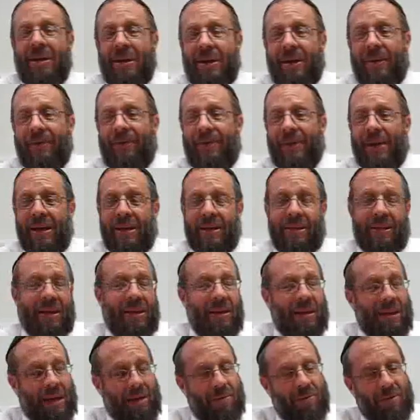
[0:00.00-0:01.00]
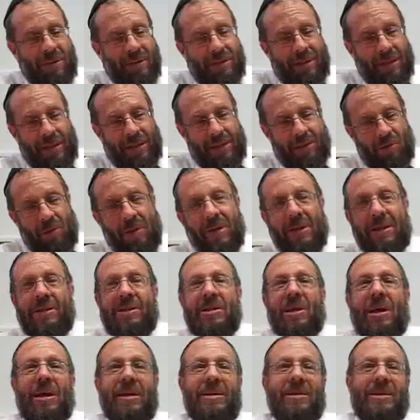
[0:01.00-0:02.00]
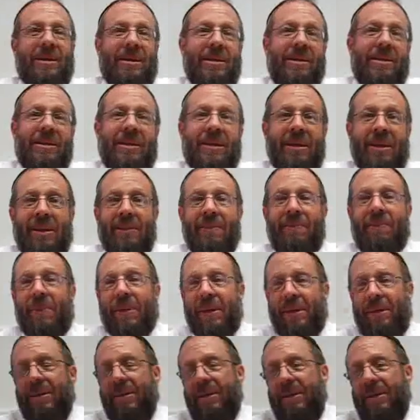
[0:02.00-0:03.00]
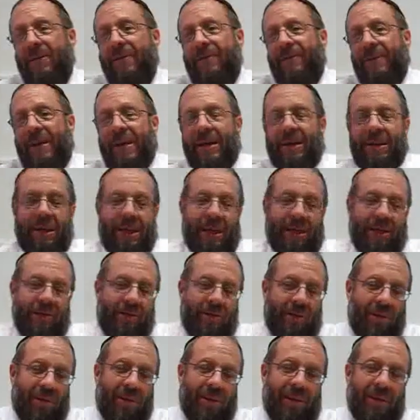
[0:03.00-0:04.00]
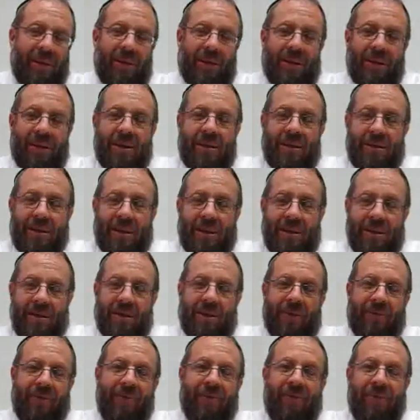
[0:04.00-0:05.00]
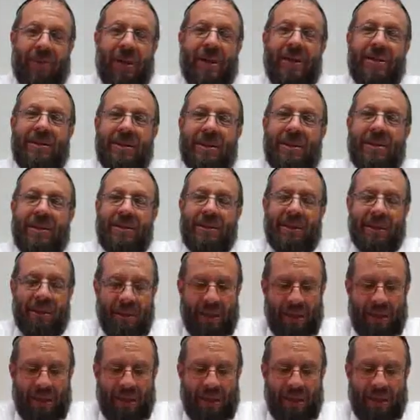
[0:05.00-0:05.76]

in fact, I wouldn't say criticizes, but in fact, actually, in different places,